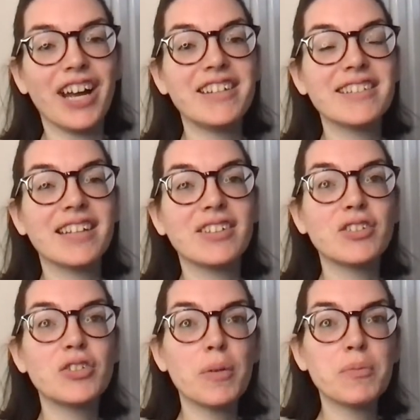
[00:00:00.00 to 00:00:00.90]
I just had to
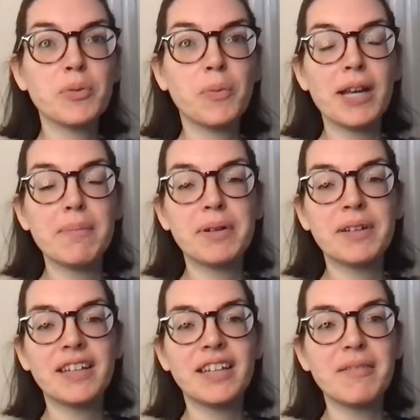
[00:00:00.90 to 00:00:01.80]
stop to wipe
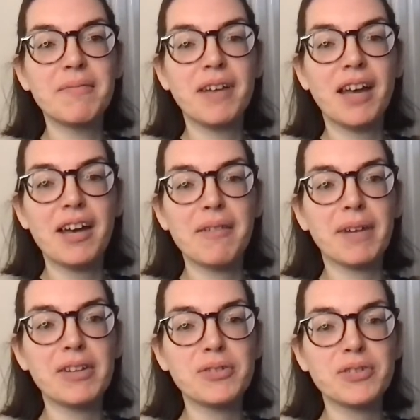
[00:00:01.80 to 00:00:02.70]

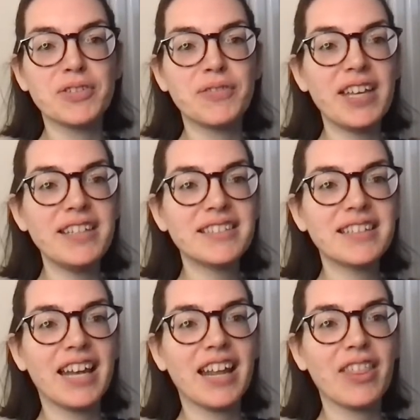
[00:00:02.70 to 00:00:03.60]
my daughter's face
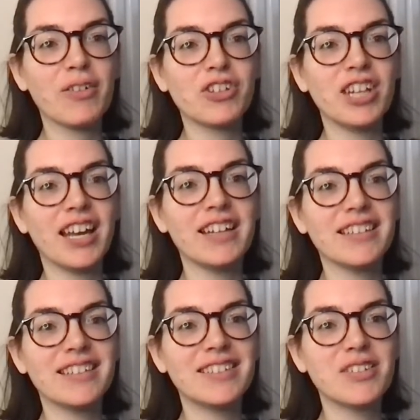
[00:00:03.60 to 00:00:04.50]
and I thought she
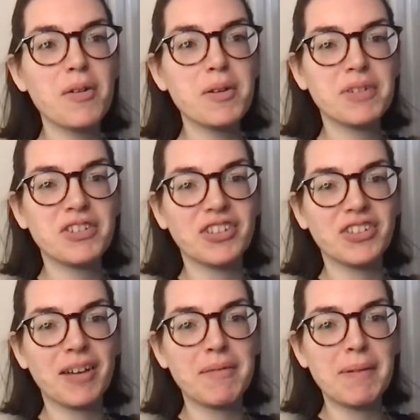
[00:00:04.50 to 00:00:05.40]
had stopped, but she's
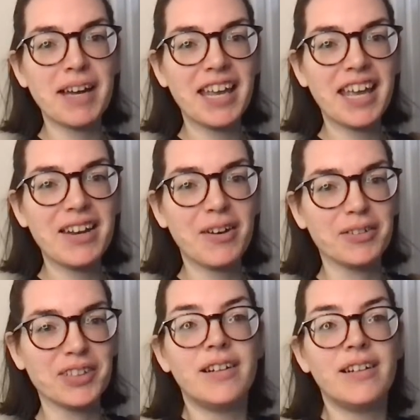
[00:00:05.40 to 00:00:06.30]
just coming back again.
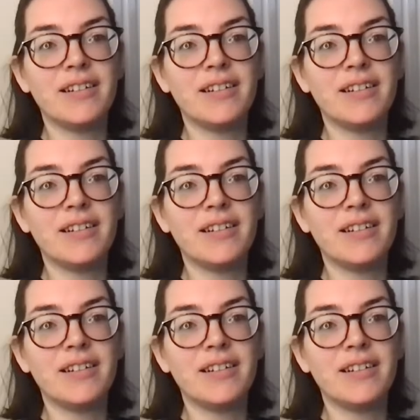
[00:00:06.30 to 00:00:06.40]
Hold.